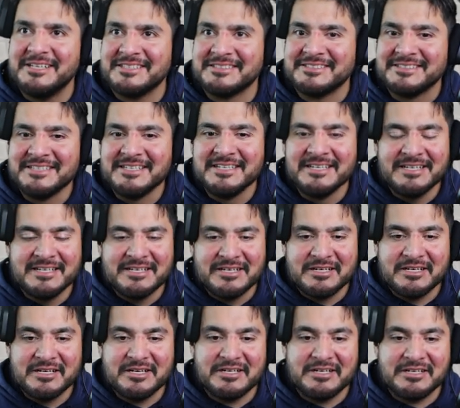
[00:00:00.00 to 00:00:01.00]

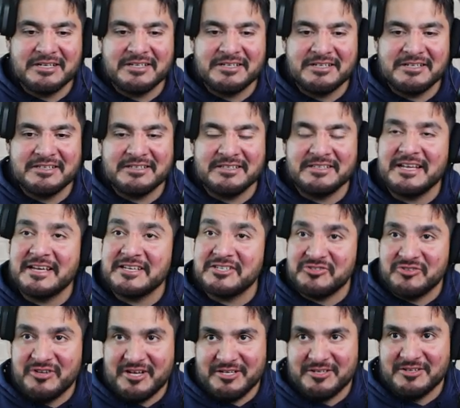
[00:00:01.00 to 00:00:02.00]
uh, the nice
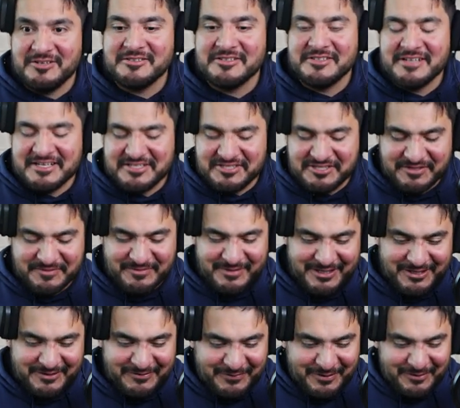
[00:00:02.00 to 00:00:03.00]
trainer, the nice gym
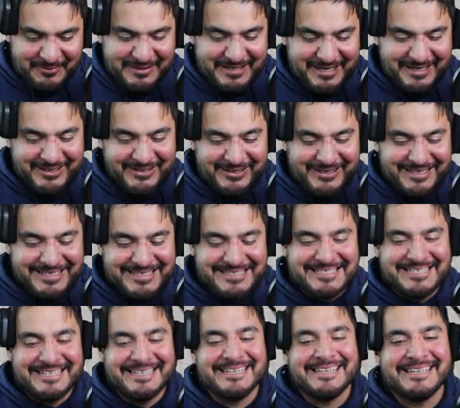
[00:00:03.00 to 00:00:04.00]
leader from Eterna
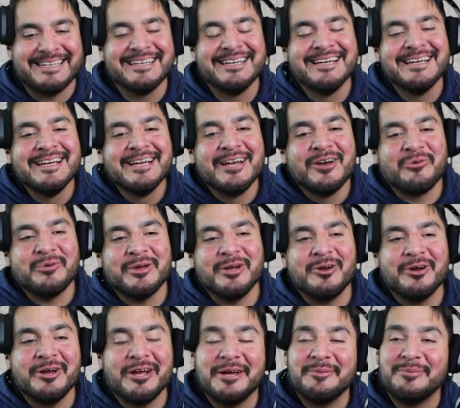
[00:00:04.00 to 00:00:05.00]
City, we
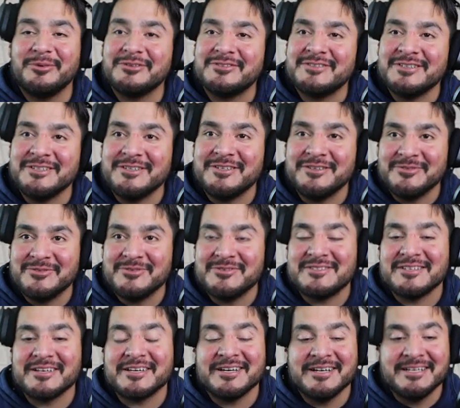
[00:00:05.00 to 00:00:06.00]
are able to
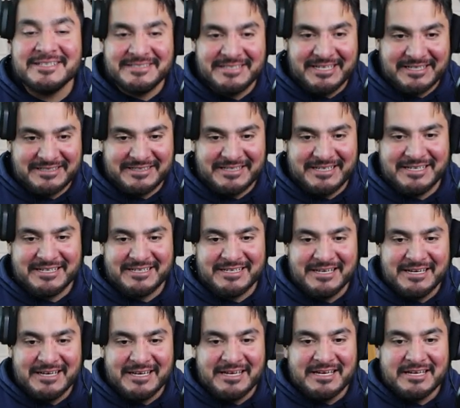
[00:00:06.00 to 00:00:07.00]
use the cut technique.
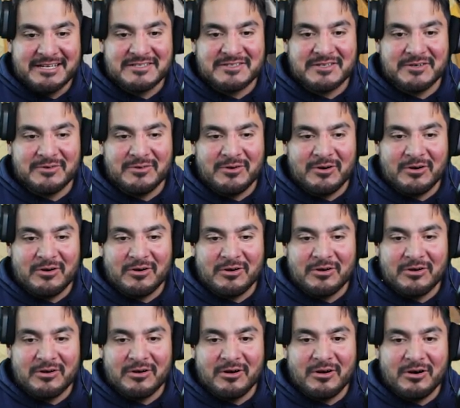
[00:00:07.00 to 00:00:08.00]
So
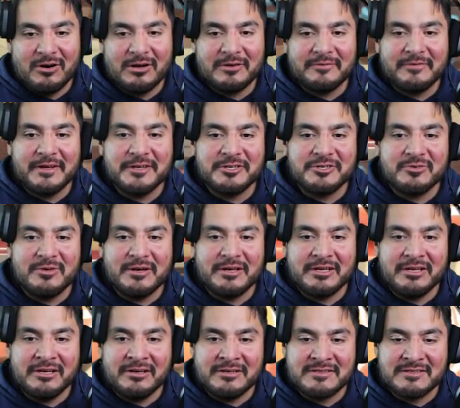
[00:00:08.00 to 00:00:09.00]
our adventure right
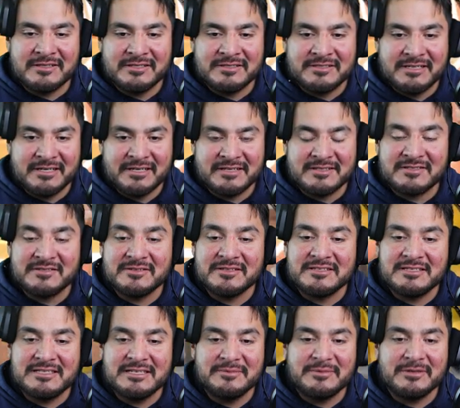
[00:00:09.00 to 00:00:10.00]
here is going to take us to the
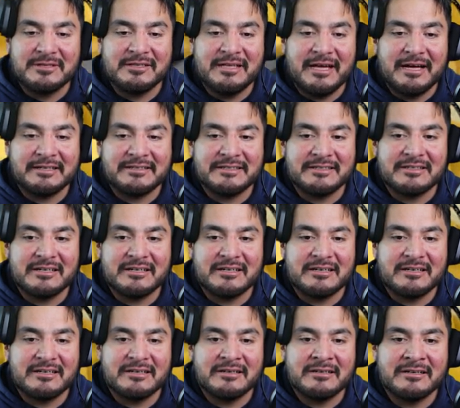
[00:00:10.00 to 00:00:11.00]
Team Galactic
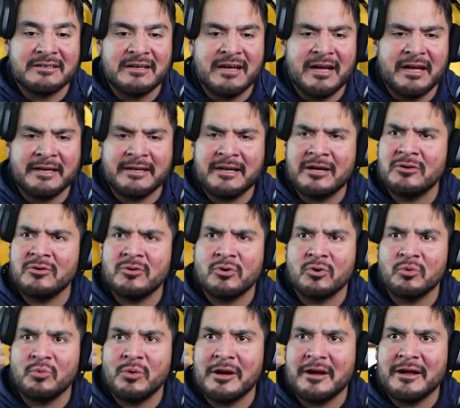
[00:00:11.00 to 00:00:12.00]
uh, hideout
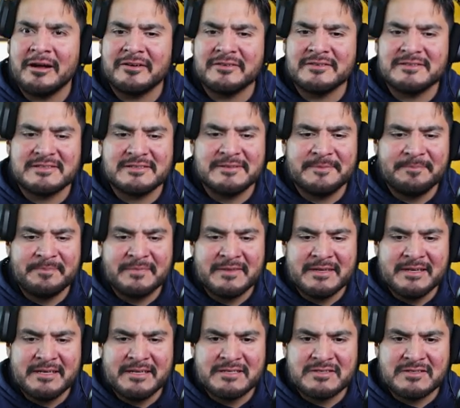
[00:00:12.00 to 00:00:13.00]
or warehouse.
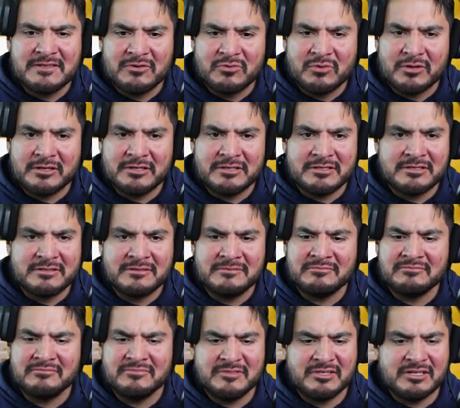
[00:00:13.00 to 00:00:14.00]
So we're going
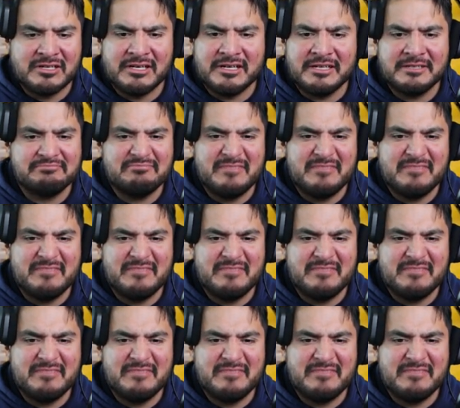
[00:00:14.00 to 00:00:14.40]
to cut